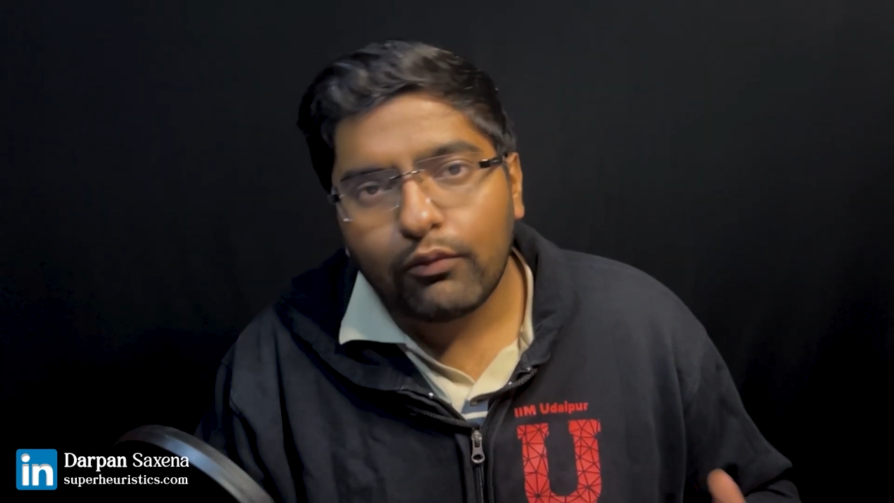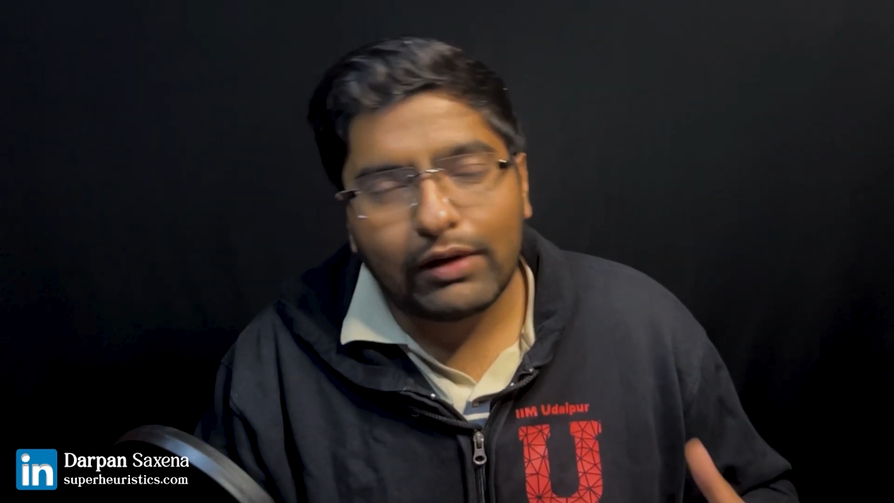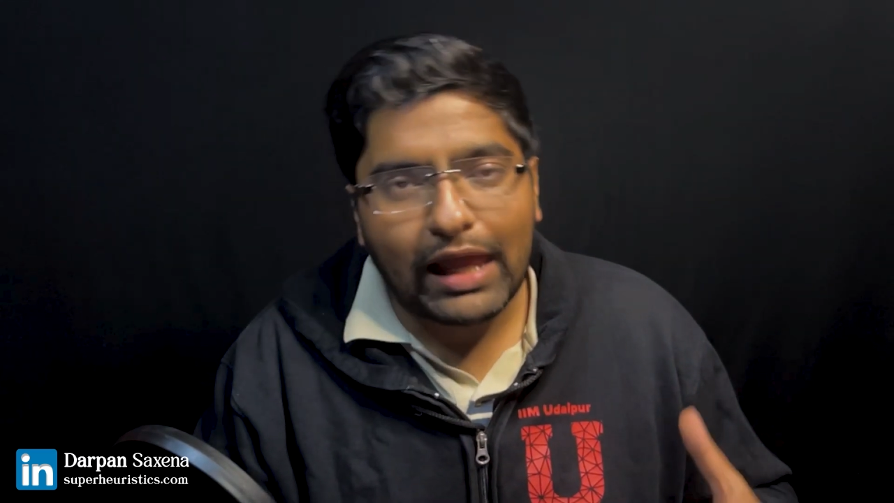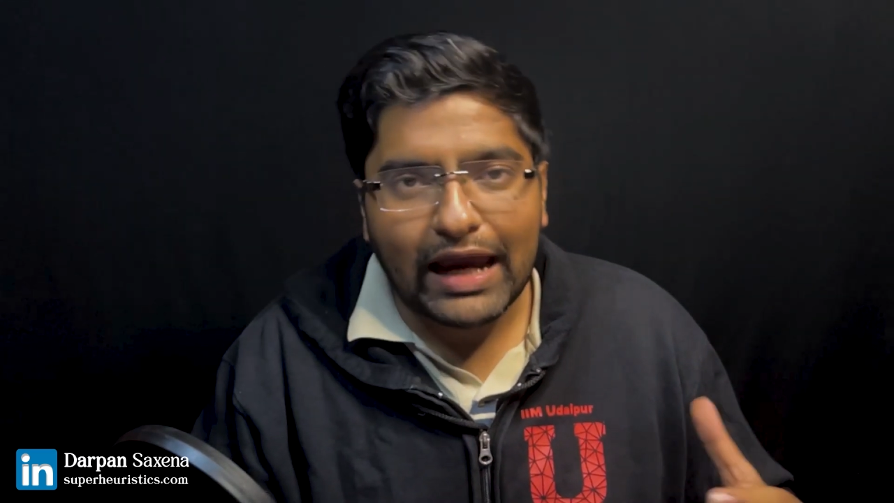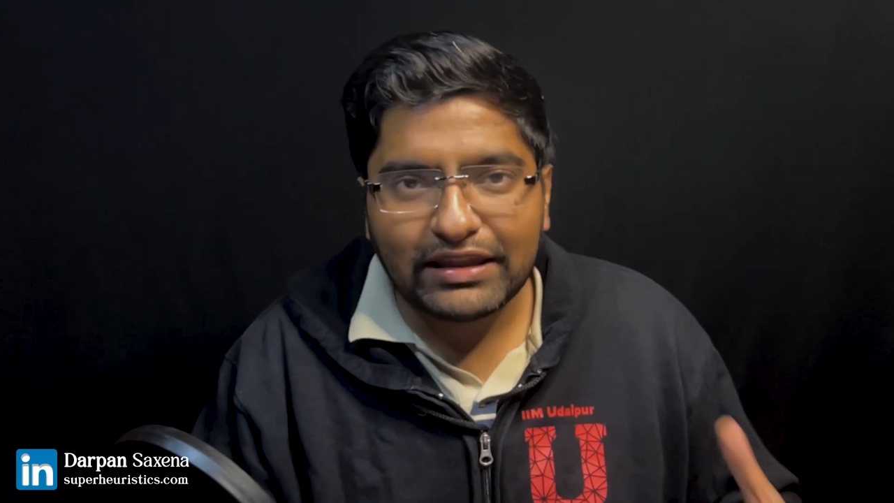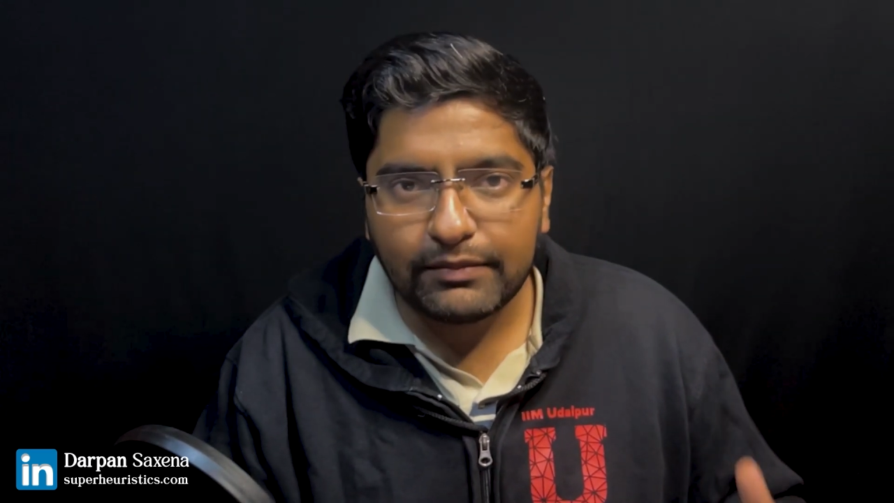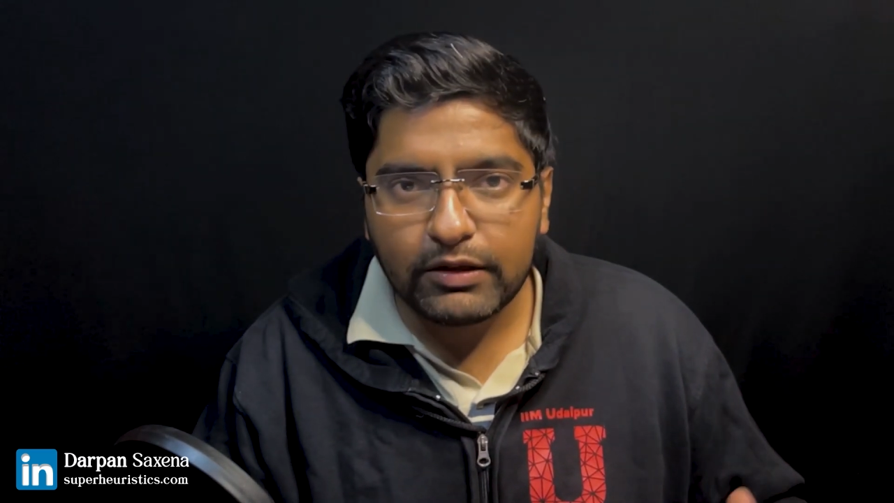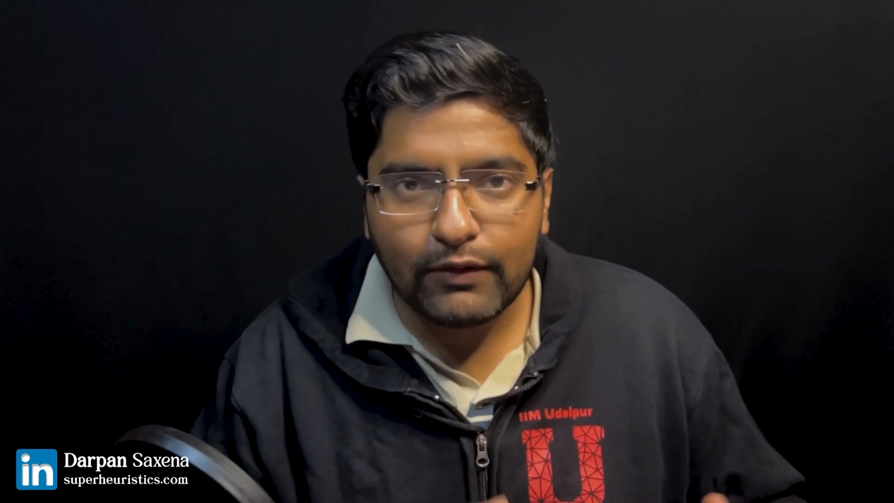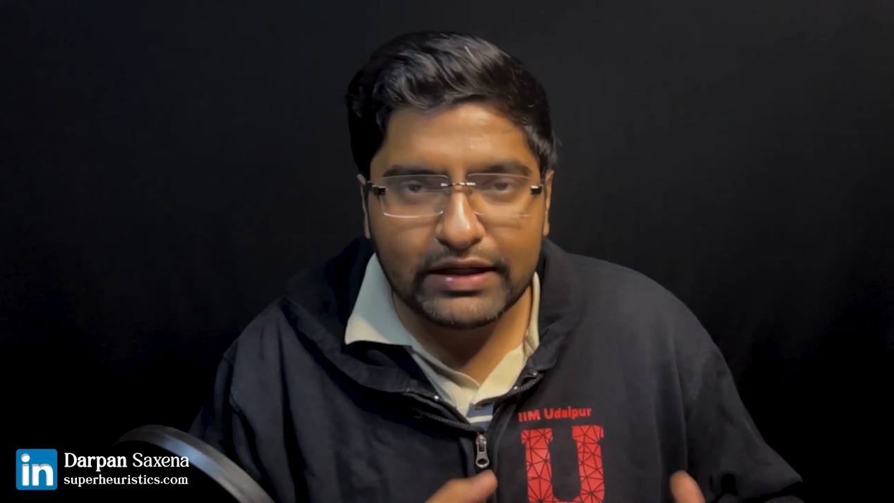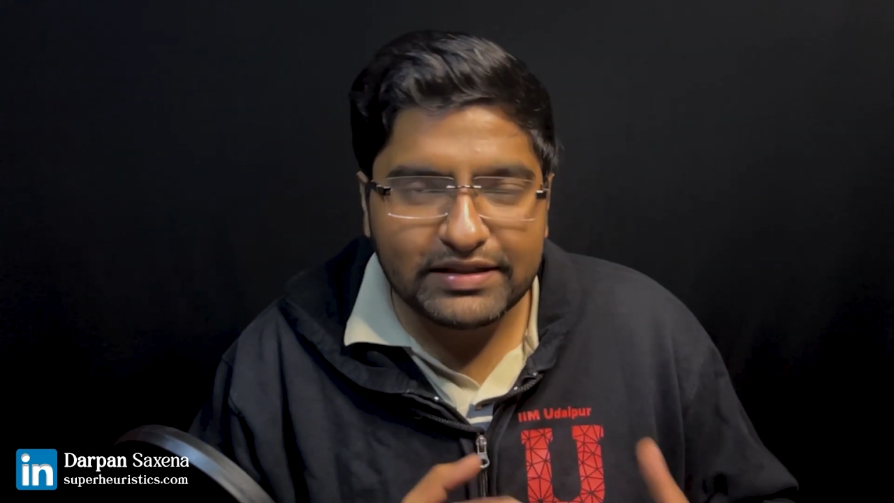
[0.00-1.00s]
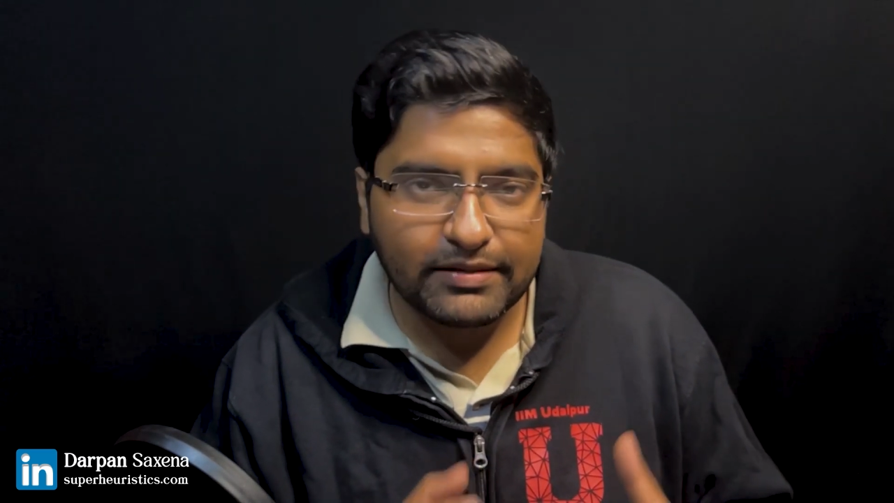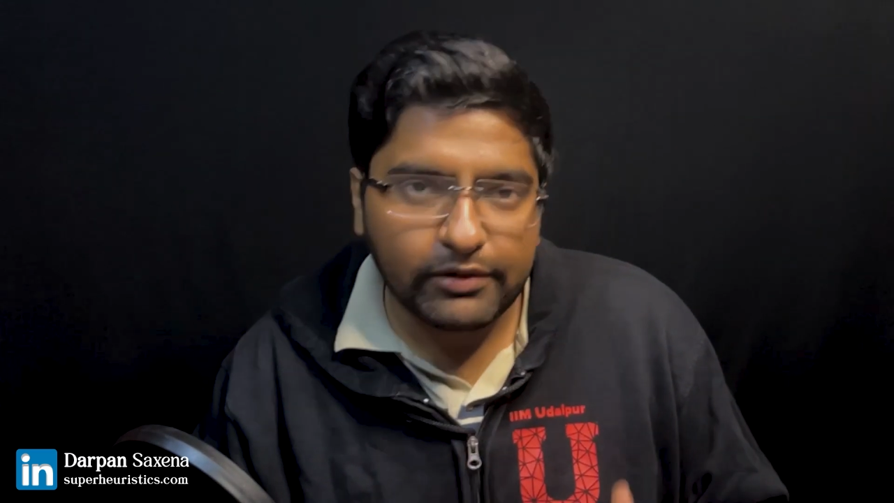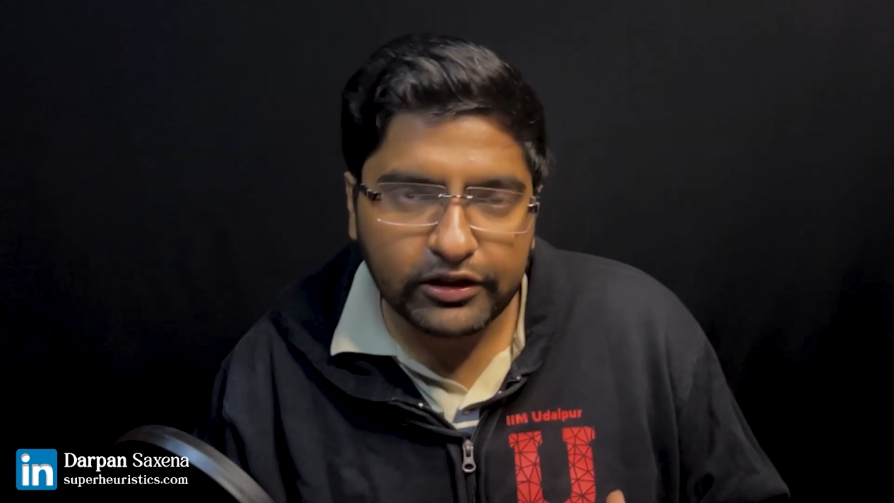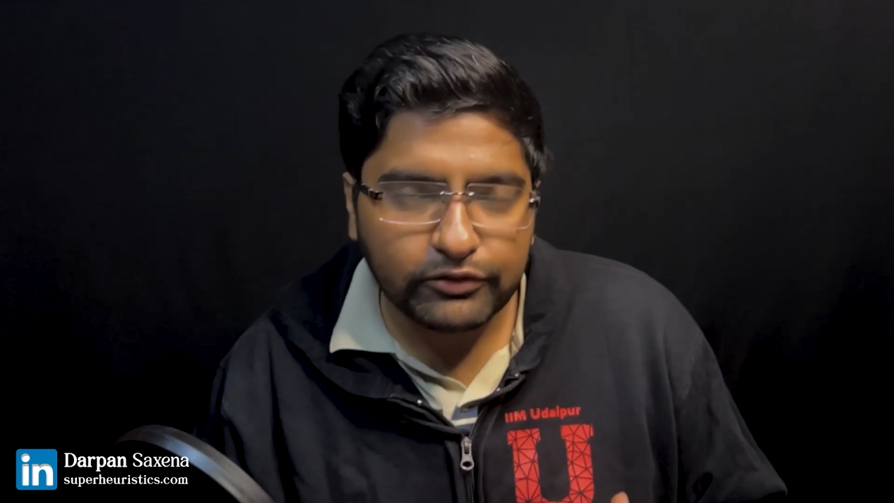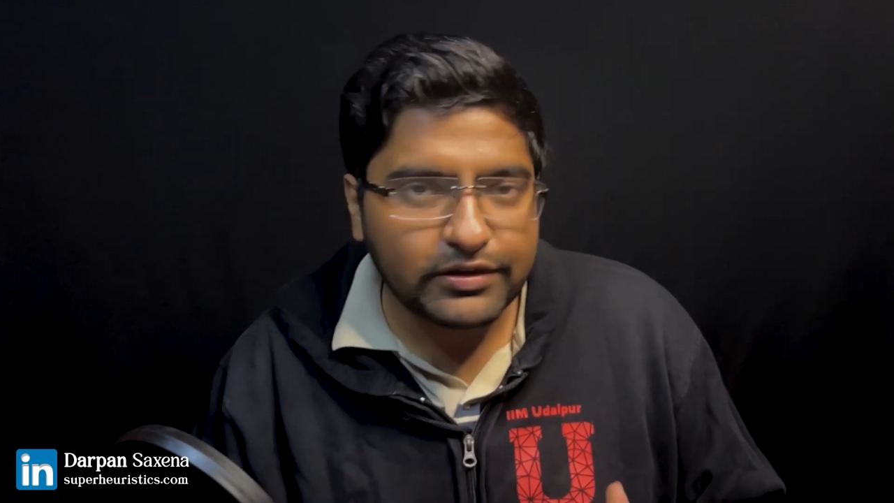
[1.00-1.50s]
will either be very
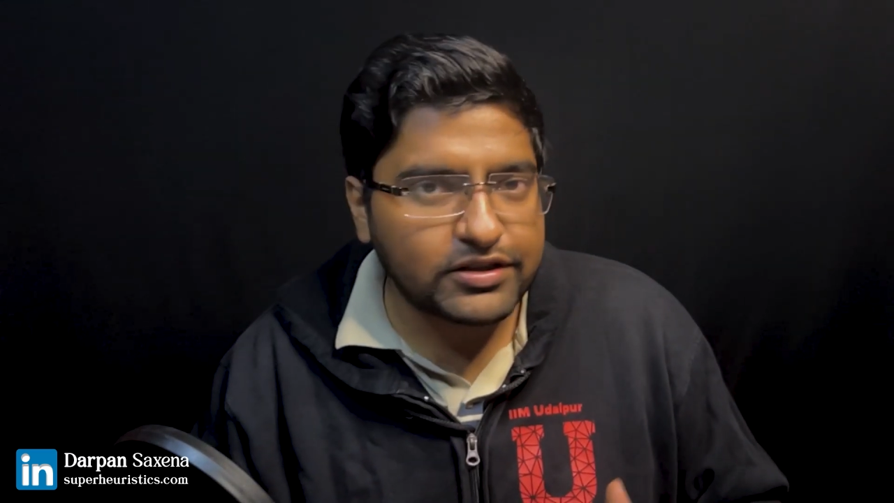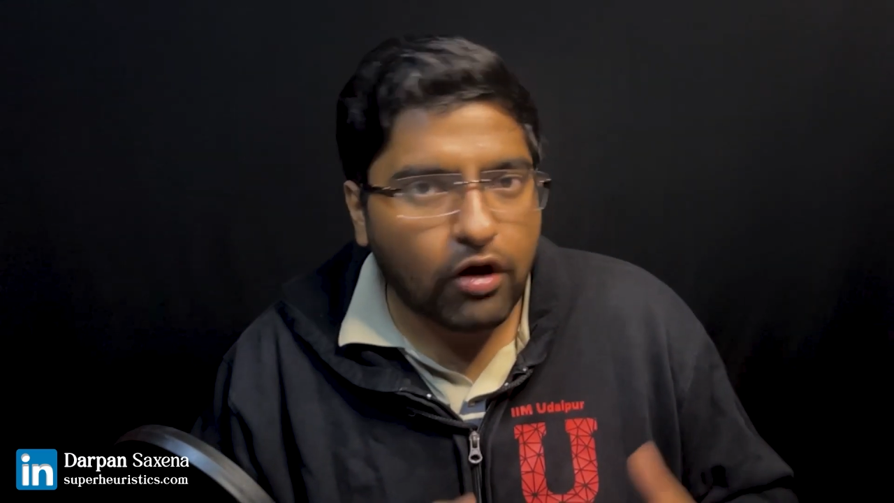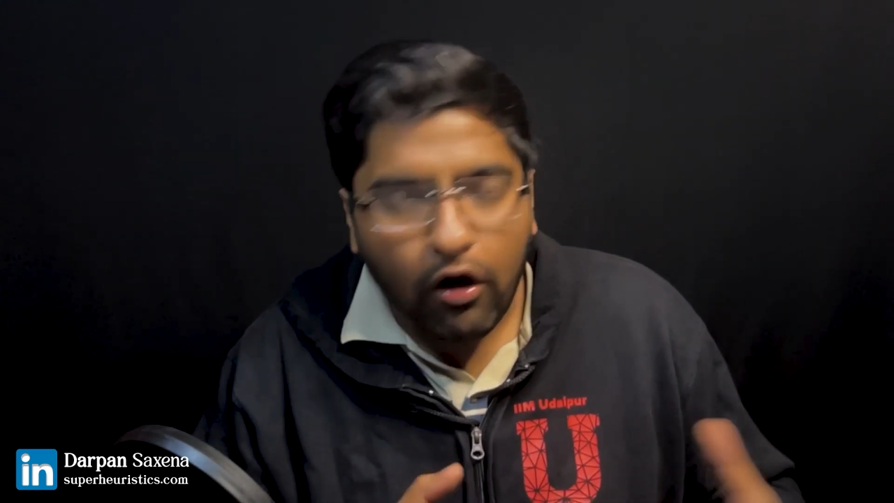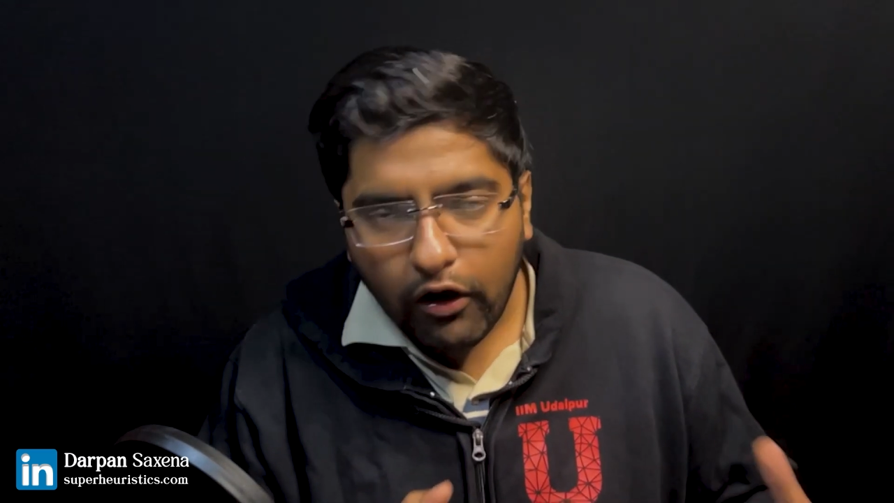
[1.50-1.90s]
similar to this,